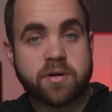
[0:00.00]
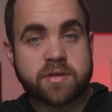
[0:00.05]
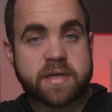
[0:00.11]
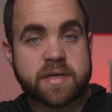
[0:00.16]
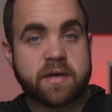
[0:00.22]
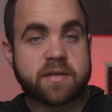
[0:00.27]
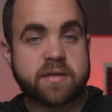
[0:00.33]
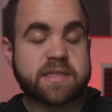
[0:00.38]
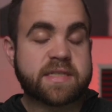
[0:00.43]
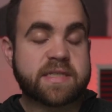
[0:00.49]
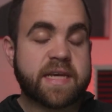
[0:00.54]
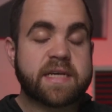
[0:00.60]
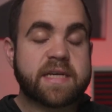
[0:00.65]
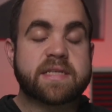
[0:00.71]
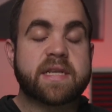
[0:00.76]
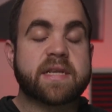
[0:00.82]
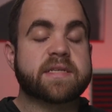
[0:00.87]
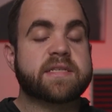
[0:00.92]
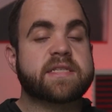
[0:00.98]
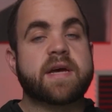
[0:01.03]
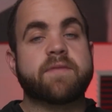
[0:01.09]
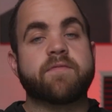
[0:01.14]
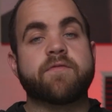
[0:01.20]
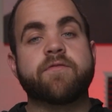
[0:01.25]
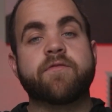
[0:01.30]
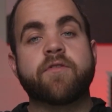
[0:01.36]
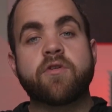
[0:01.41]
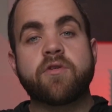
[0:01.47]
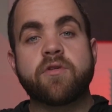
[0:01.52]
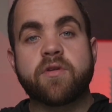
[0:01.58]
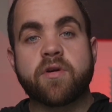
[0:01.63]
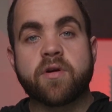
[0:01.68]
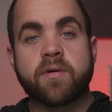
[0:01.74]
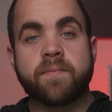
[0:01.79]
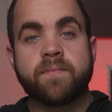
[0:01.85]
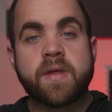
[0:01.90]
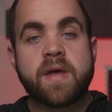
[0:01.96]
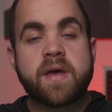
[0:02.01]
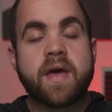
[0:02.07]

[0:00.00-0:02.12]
scale is it takes it a step further,